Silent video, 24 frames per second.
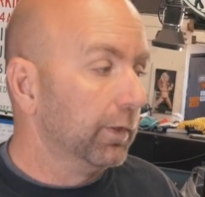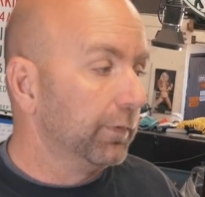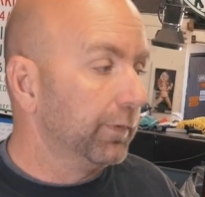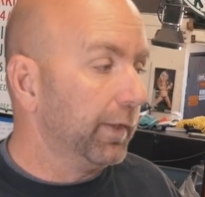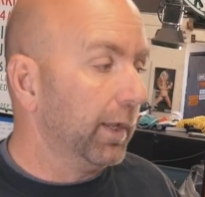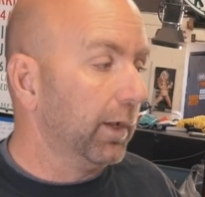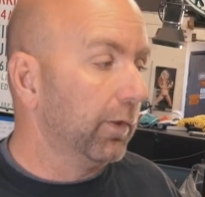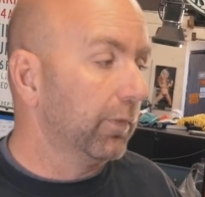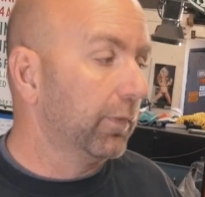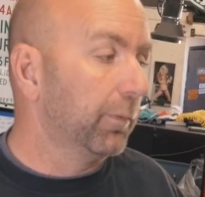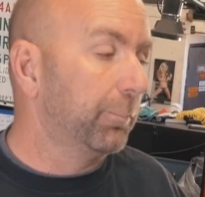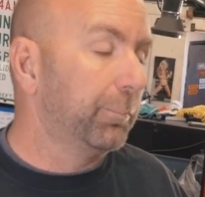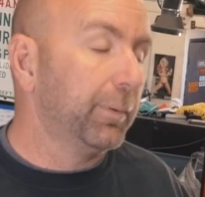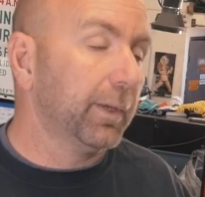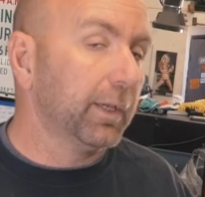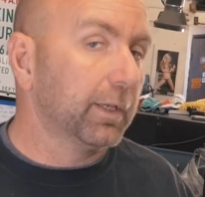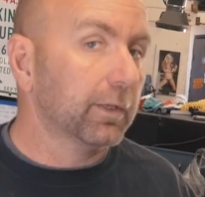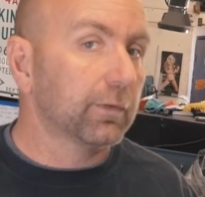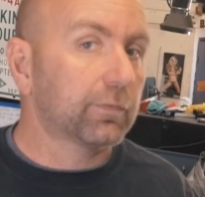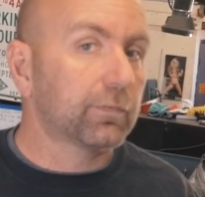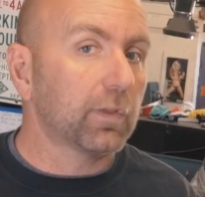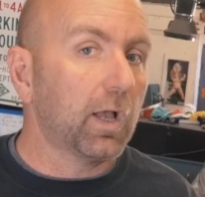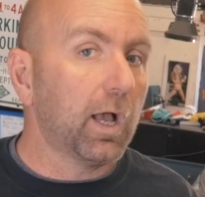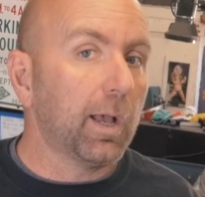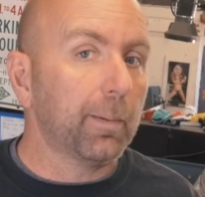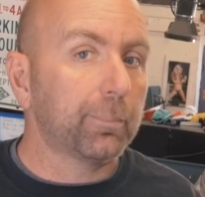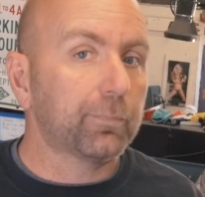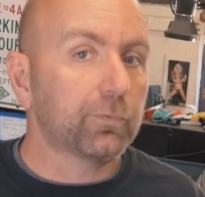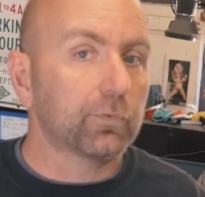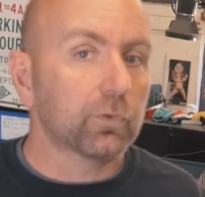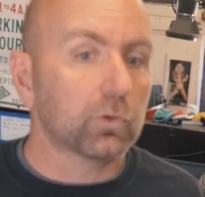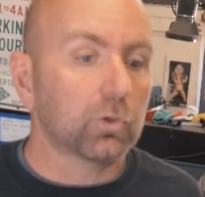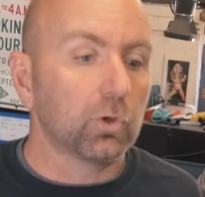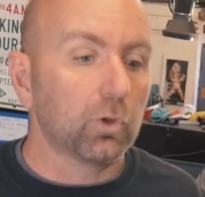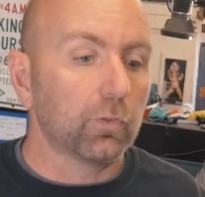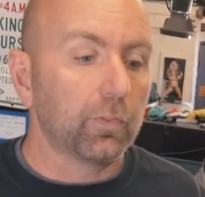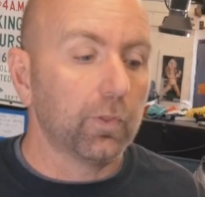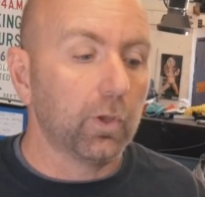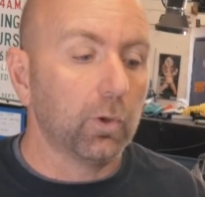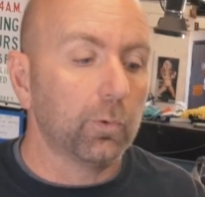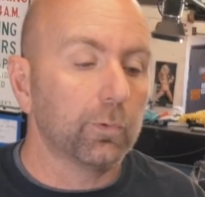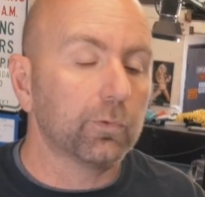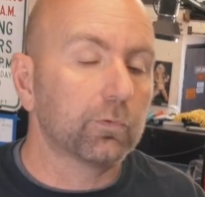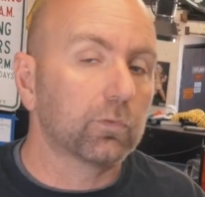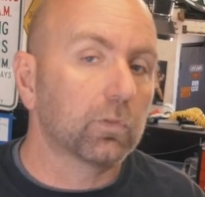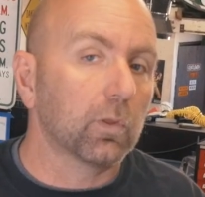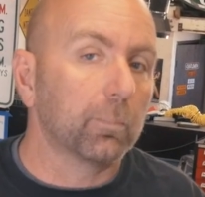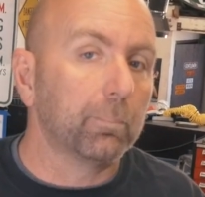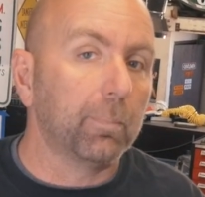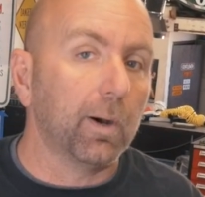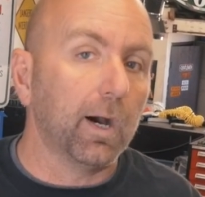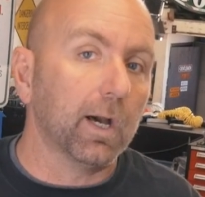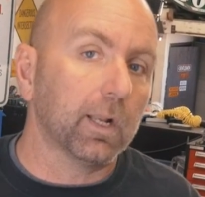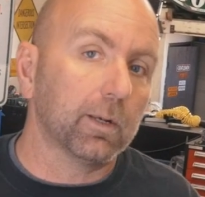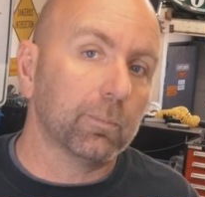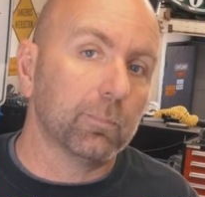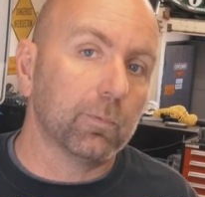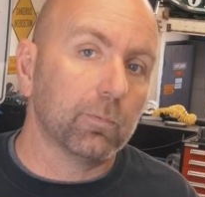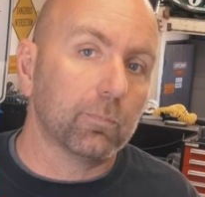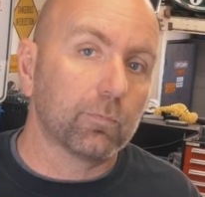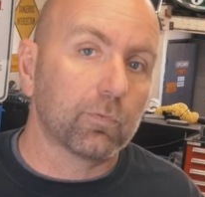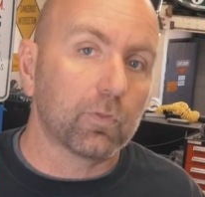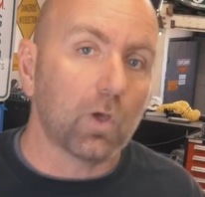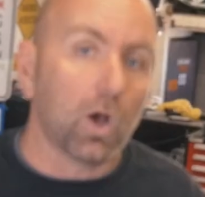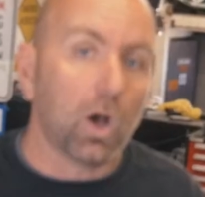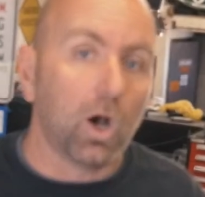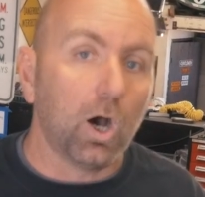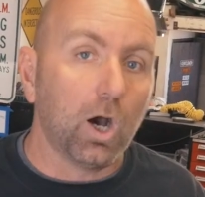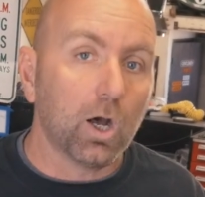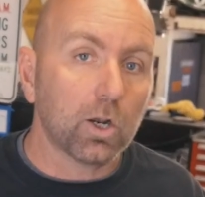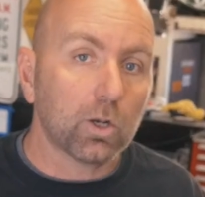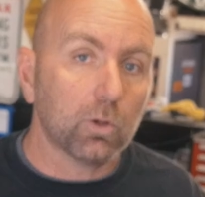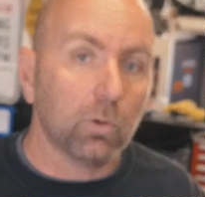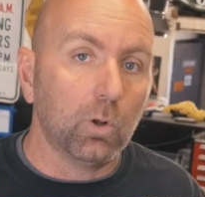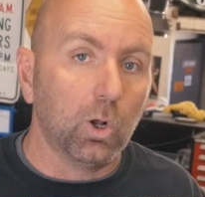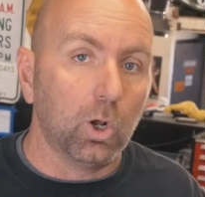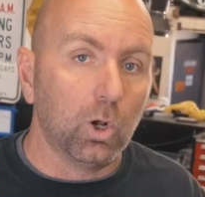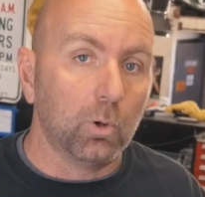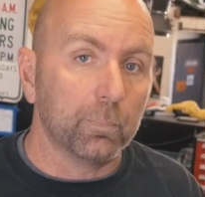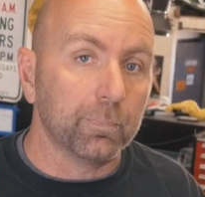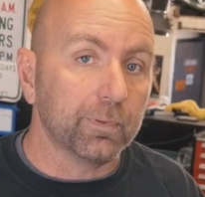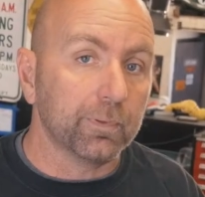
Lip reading: Now the biggest obstacle though is the bottom of the Autohome